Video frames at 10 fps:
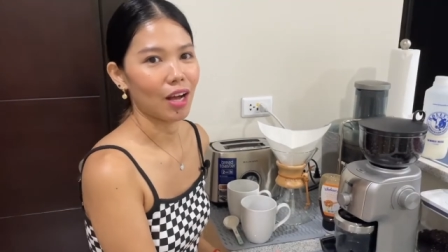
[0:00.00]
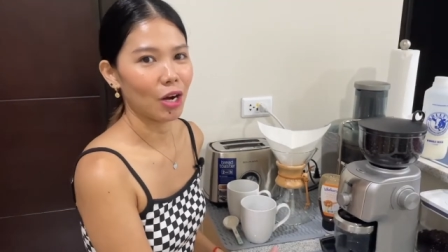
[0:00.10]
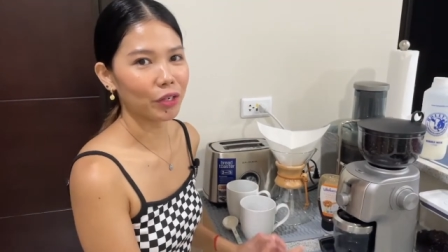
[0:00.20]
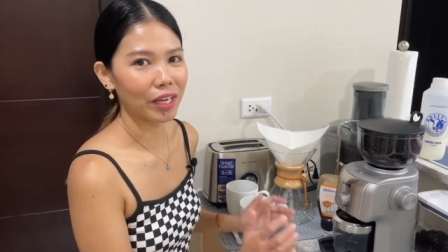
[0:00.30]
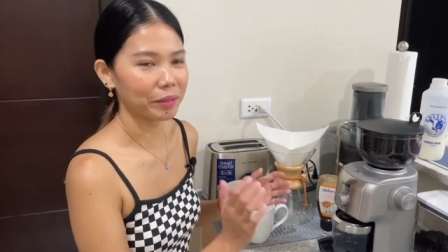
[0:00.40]

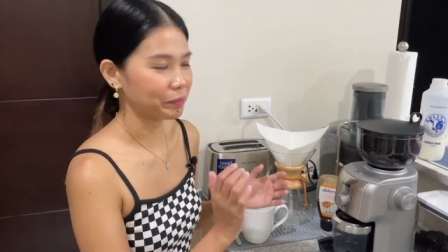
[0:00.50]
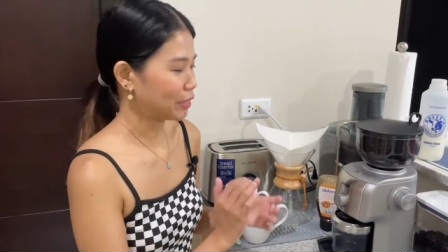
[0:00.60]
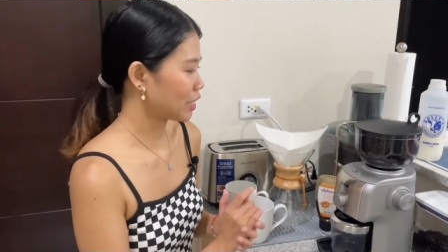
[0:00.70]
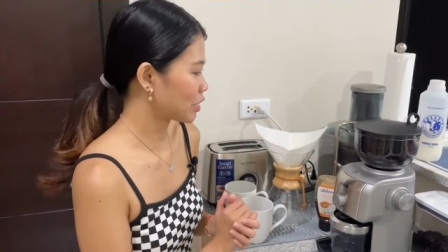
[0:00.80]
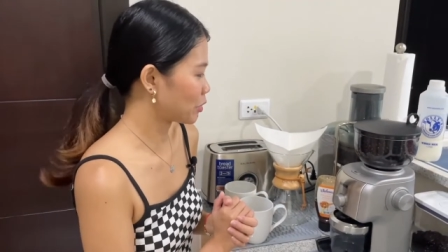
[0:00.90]
Okay,
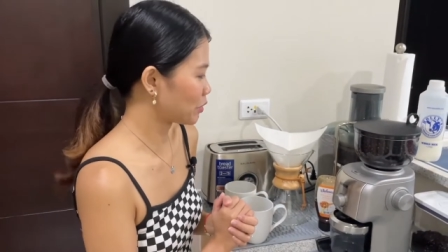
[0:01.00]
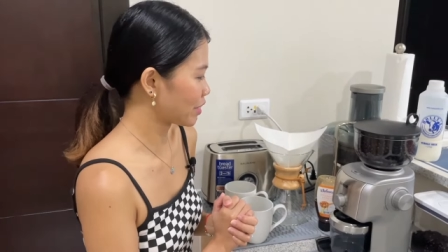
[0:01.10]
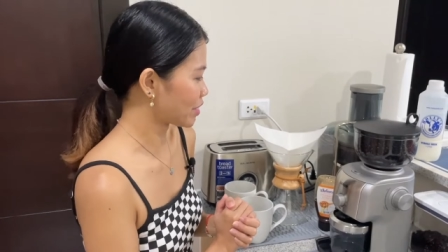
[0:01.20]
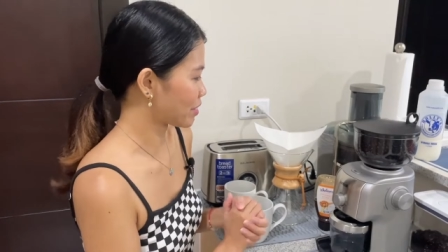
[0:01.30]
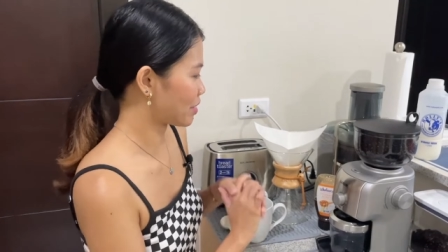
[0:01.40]
let's do
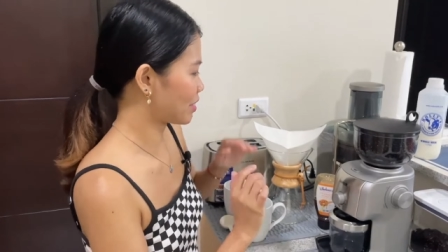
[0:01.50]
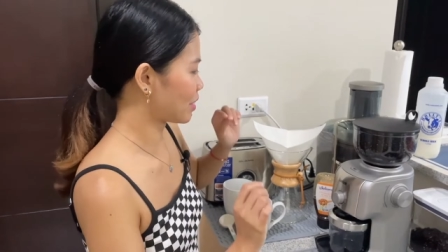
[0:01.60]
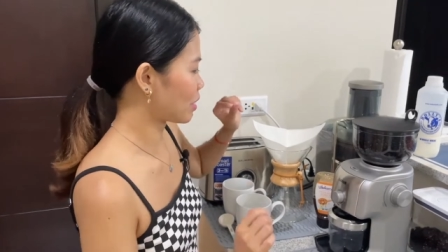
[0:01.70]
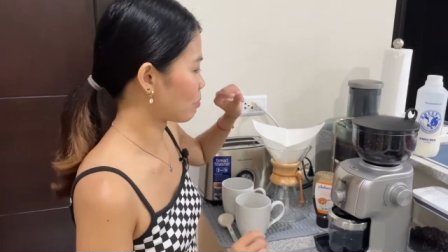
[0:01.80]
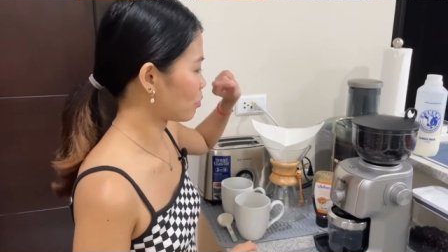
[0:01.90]
this.
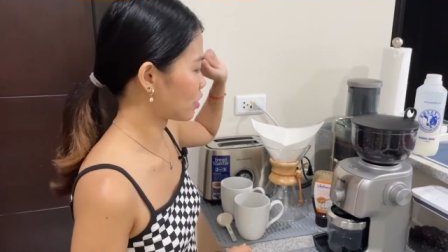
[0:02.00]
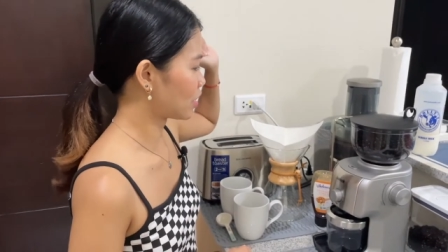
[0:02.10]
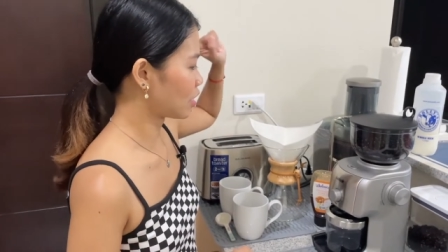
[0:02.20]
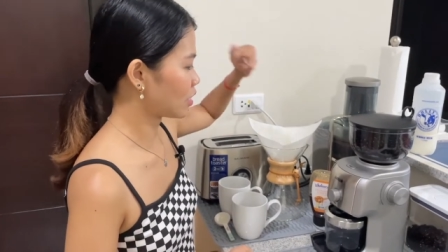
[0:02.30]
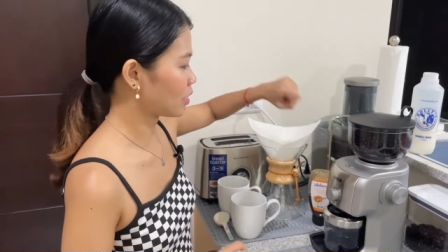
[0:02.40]
I'm just
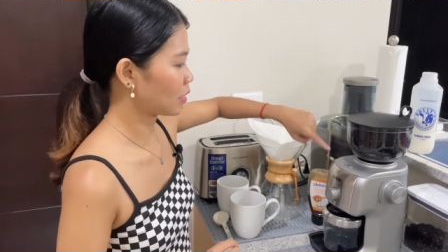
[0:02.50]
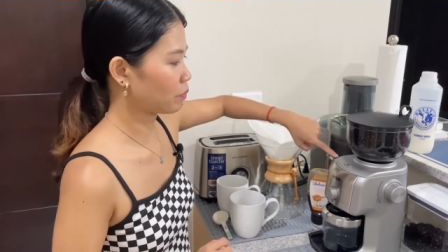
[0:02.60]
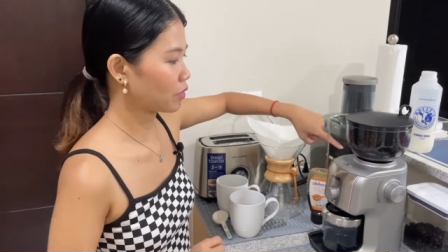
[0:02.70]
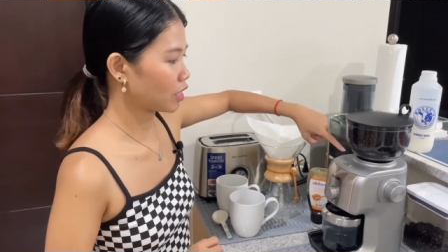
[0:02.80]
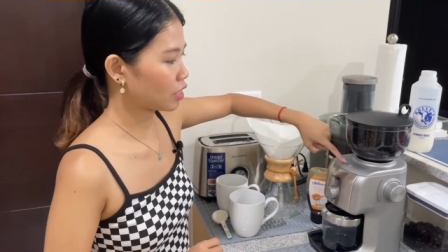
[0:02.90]
gonna
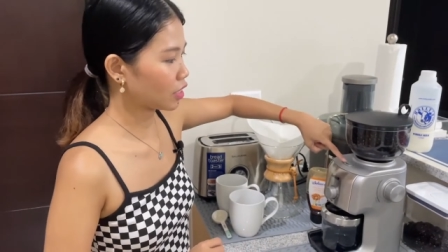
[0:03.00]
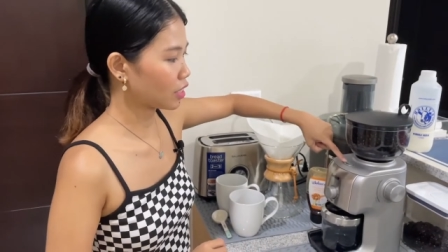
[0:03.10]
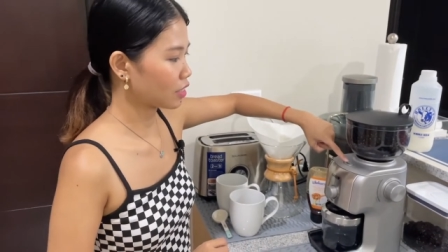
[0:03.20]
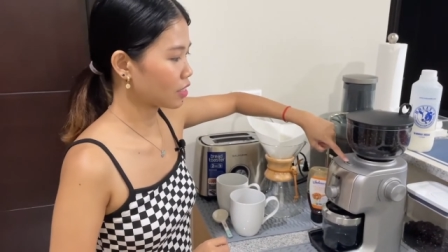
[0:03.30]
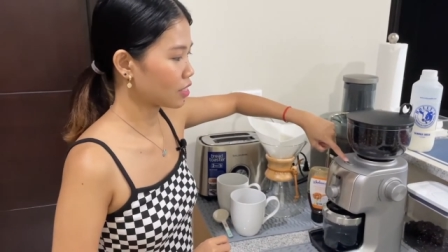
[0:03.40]
click
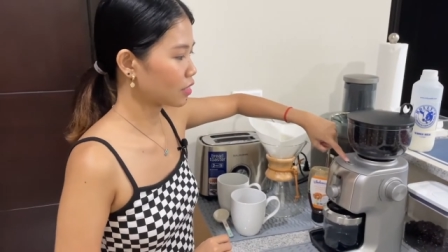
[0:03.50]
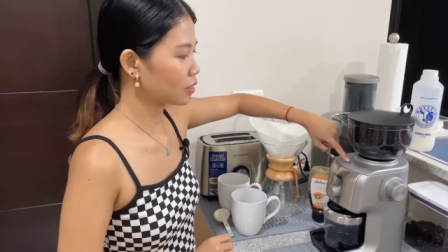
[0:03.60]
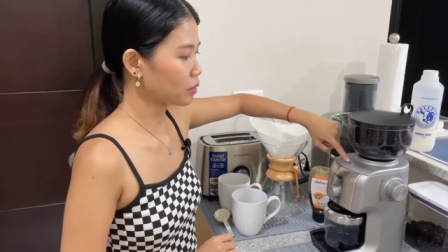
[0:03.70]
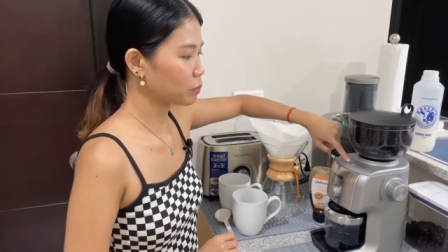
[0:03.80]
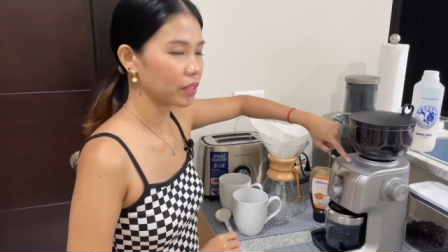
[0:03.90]
this
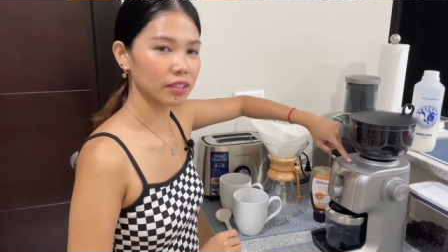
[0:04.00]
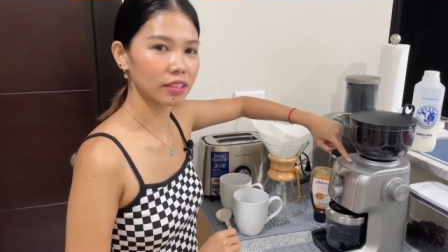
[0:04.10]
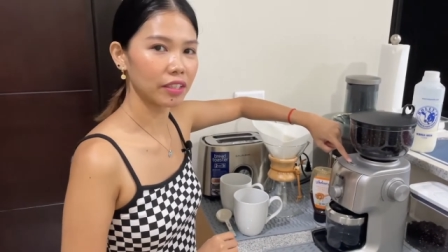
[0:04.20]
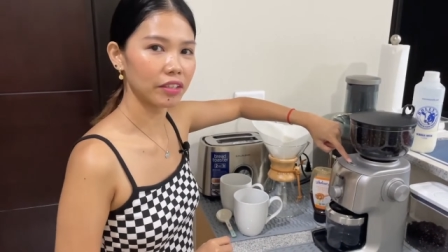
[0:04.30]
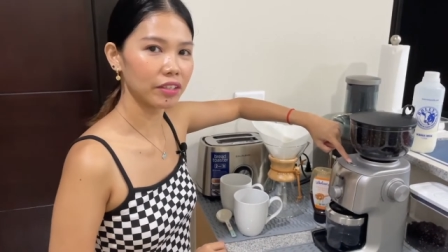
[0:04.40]
little button
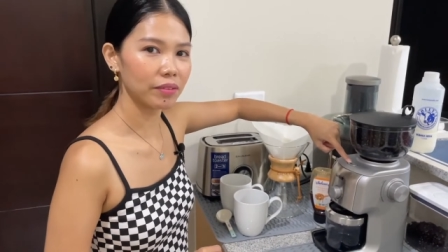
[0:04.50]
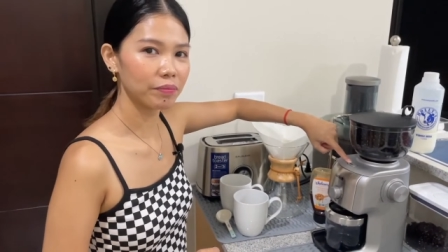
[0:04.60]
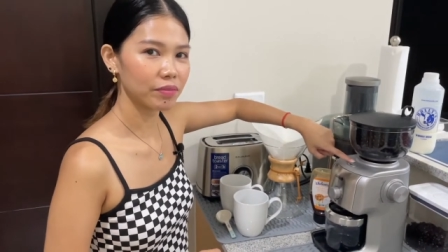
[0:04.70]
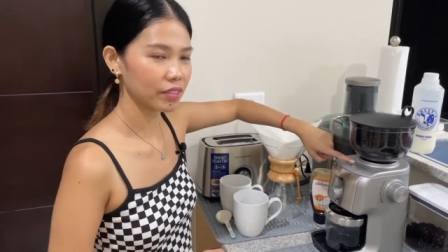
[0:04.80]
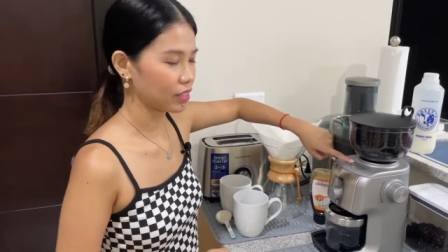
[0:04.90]
here,
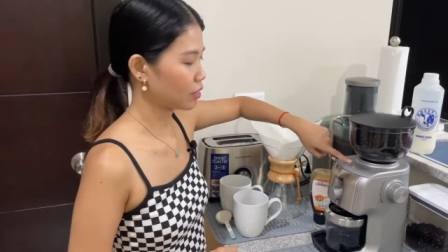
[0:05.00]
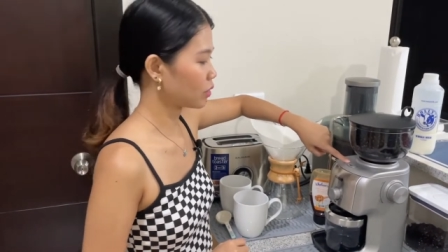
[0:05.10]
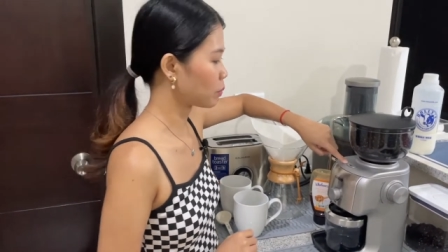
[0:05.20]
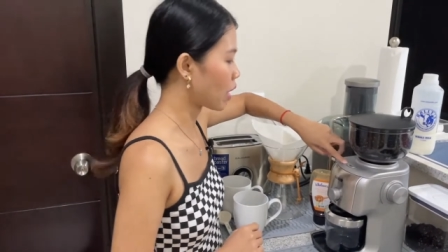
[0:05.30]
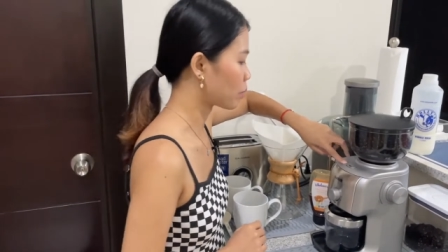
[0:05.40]
so the
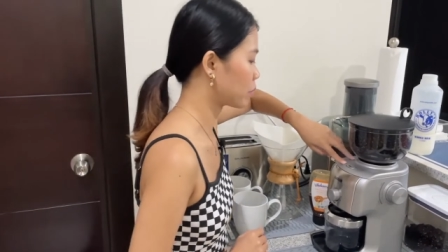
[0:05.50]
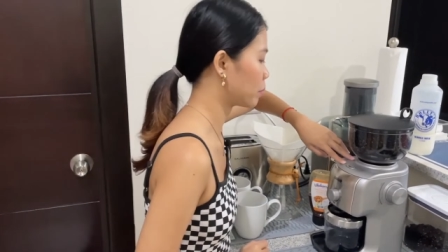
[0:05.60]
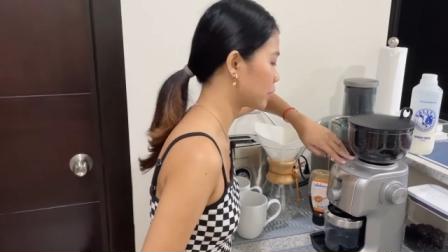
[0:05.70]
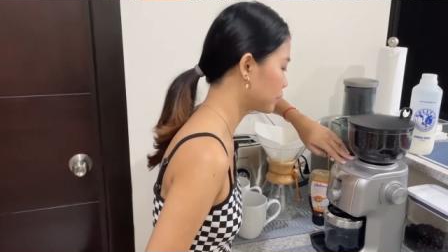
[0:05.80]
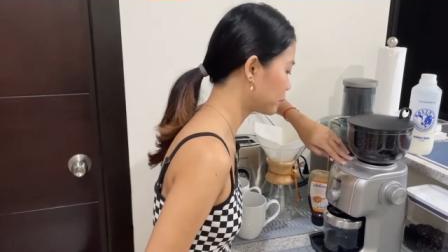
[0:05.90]
power
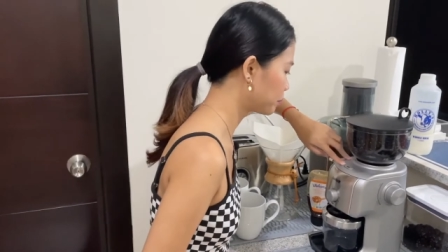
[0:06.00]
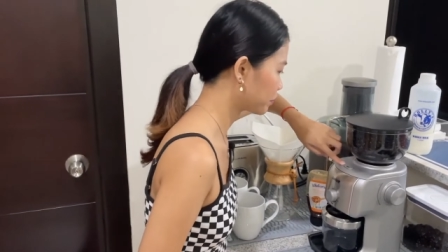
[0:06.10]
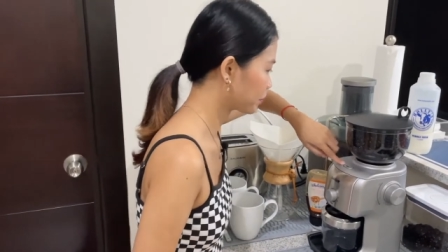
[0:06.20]
button.